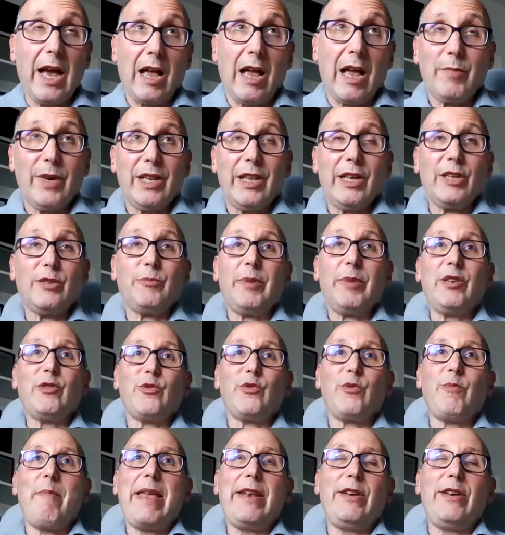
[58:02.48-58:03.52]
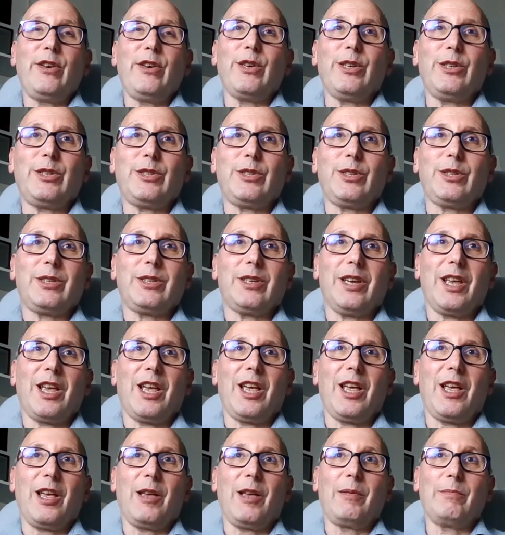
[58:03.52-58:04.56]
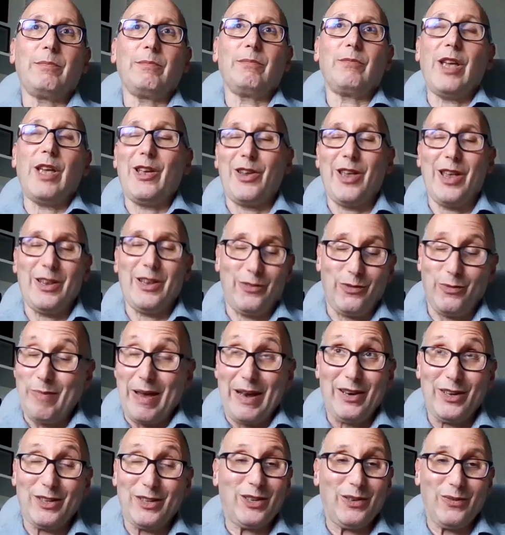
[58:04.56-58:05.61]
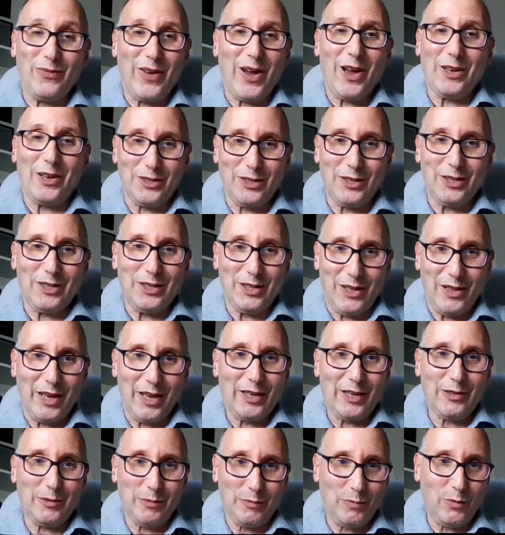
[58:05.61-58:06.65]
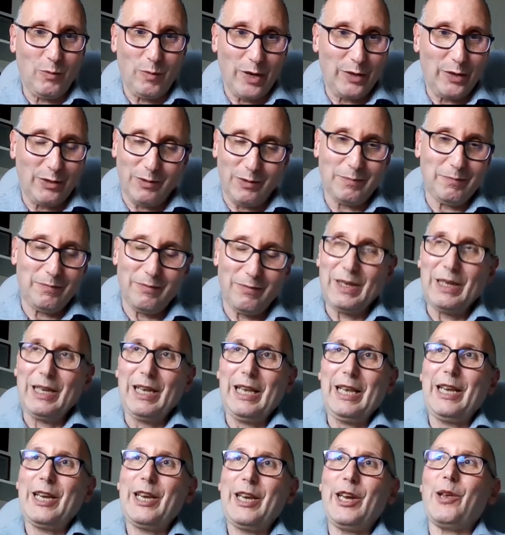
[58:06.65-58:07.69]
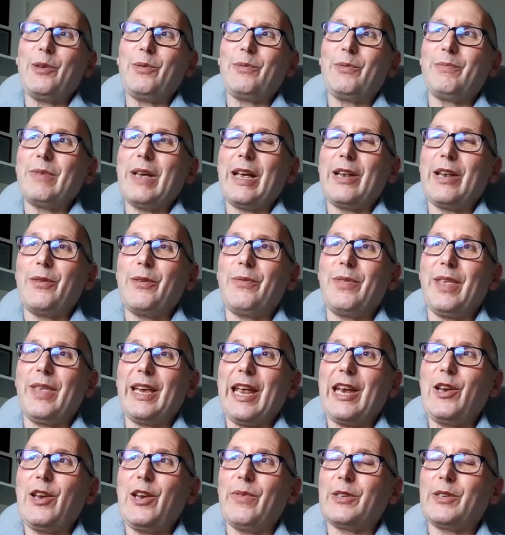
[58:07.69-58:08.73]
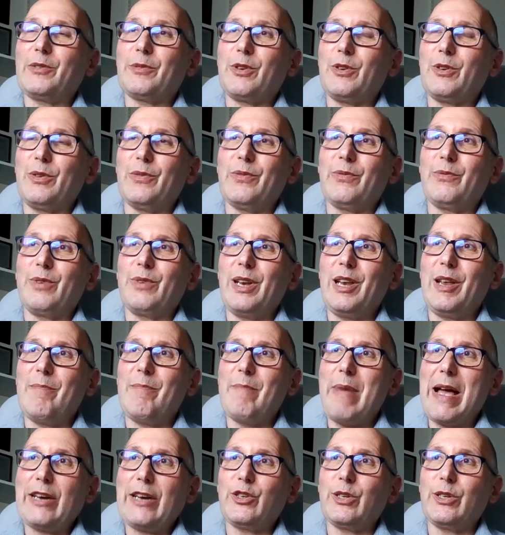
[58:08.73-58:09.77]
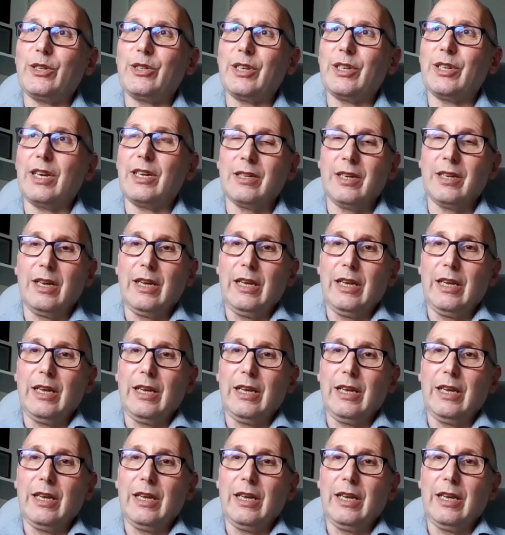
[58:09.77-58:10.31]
I mean, there's been tremendous advances in this. Almost, I don't think any of us could have really imagined it.